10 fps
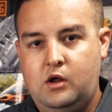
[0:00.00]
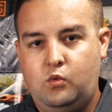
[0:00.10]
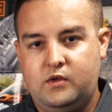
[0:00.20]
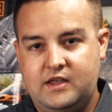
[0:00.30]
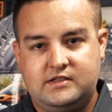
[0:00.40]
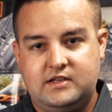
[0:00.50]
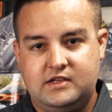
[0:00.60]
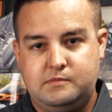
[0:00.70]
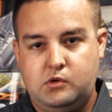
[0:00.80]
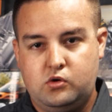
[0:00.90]
with
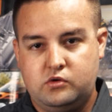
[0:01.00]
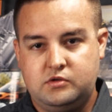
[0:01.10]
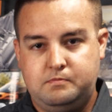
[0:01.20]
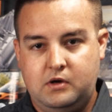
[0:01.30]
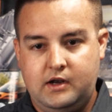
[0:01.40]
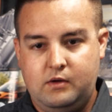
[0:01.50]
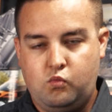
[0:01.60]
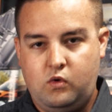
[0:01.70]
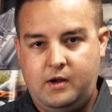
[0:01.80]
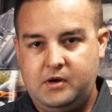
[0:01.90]
S&S motors,
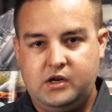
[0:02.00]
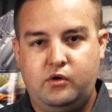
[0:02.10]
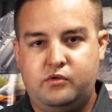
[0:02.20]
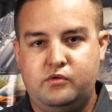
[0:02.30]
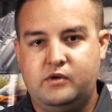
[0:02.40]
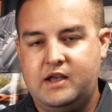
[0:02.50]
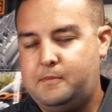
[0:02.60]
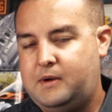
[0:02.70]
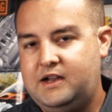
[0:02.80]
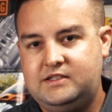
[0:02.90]
but I'm going to go through kind
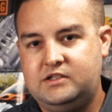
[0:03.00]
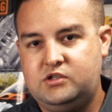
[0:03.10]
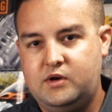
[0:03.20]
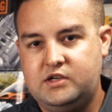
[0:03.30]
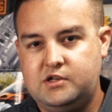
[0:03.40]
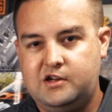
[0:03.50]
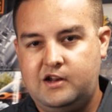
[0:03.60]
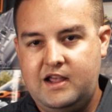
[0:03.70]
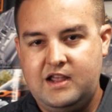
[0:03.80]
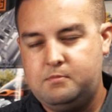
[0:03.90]
of my situation
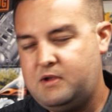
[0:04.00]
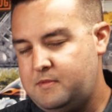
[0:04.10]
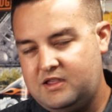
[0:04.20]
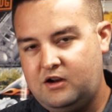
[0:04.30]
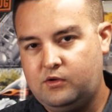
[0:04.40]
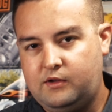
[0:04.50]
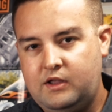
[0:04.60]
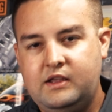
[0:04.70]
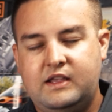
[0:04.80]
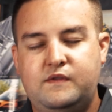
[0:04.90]
today, and maybe that'll
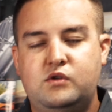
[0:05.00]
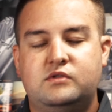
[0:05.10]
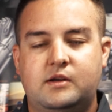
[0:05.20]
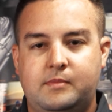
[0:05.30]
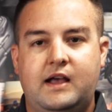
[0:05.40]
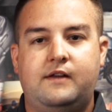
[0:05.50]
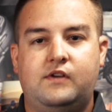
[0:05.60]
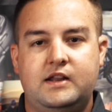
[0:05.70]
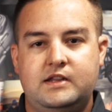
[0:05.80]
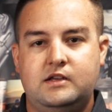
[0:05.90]
give you some kind of
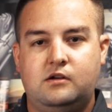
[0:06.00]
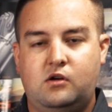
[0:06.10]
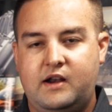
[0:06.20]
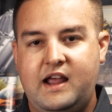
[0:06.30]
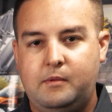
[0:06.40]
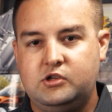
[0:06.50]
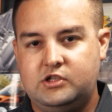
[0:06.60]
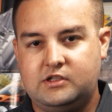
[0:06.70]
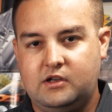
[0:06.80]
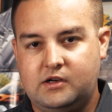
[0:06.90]
idea on how much
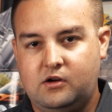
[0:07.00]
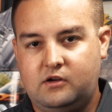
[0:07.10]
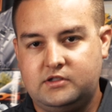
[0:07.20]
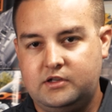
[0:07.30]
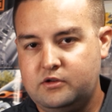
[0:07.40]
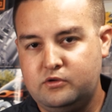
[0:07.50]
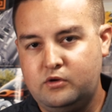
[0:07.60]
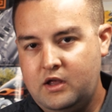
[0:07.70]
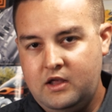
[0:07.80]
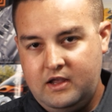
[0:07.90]
it's going to cost to do
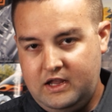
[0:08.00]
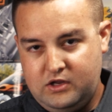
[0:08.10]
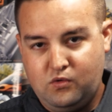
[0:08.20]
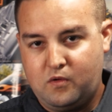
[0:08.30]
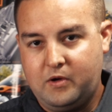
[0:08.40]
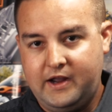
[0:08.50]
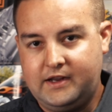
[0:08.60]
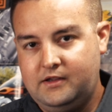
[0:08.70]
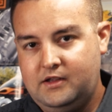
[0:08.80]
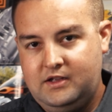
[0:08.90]
in your bike.